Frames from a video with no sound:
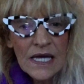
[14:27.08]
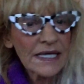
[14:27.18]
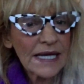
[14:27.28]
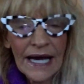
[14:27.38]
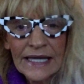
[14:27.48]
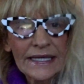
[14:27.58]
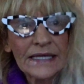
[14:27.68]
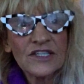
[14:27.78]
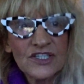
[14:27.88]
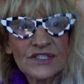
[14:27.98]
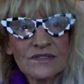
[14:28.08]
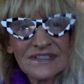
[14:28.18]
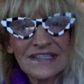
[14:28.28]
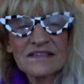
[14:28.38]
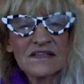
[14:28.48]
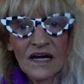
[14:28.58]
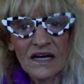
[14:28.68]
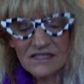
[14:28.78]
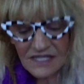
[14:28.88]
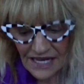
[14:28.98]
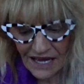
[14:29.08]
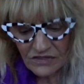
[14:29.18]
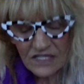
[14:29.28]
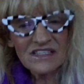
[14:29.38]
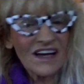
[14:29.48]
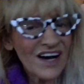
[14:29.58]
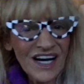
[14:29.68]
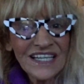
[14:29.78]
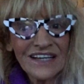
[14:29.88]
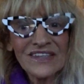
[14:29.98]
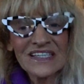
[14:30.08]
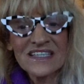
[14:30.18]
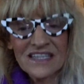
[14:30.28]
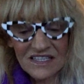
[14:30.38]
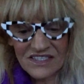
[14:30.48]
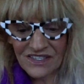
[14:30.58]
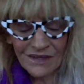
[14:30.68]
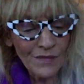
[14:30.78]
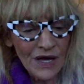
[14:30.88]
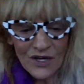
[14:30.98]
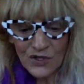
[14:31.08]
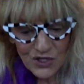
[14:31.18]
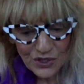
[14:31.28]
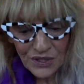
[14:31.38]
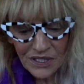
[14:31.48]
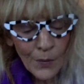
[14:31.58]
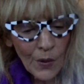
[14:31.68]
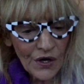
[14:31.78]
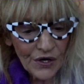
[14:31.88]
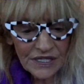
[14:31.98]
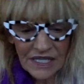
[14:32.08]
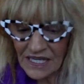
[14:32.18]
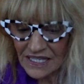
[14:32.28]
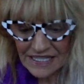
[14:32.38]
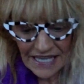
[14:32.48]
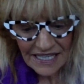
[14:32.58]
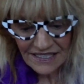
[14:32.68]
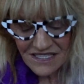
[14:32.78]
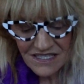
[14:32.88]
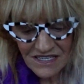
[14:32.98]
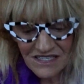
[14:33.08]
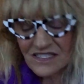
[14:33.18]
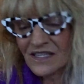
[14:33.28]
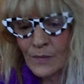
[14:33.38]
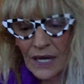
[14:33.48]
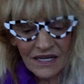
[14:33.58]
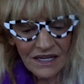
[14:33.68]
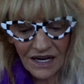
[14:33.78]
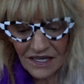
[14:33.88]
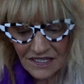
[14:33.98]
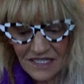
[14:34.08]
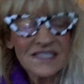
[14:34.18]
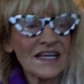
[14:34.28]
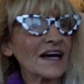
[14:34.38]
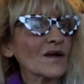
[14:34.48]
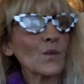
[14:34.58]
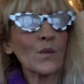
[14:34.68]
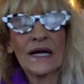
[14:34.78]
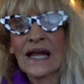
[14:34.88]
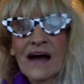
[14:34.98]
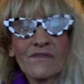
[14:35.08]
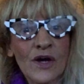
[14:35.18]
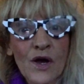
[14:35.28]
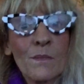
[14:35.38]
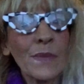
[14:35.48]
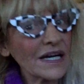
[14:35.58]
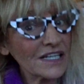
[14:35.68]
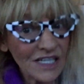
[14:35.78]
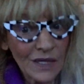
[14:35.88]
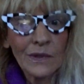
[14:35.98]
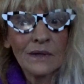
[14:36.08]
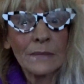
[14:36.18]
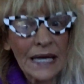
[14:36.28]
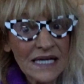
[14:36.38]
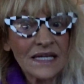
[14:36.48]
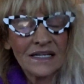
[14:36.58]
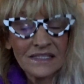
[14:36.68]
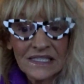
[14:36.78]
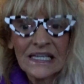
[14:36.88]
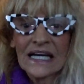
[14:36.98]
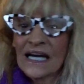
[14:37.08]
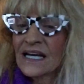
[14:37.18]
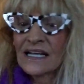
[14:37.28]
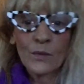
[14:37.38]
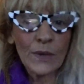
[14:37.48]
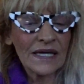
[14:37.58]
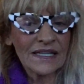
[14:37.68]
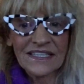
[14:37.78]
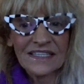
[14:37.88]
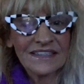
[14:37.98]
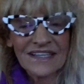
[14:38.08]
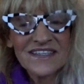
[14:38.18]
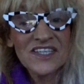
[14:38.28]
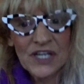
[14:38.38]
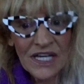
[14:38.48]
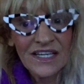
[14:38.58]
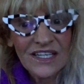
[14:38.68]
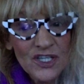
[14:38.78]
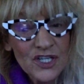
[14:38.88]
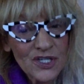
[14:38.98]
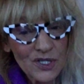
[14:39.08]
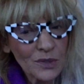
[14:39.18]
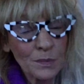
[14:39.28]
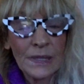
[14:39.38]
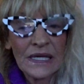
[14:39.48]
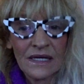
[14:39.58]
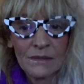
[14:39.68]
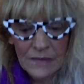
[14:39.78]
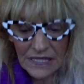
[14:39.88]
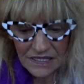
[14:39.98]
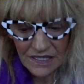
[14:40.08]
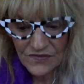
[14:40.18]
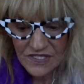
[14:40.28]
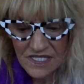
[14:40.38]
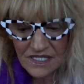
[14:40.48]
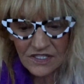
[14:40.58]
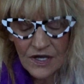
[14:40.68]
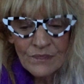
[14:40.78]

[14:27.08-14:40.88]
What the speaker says: getting these last levels out of your system, do the work, get a system and guidance and whatever, but you will make it. Really, this year should be magnificent.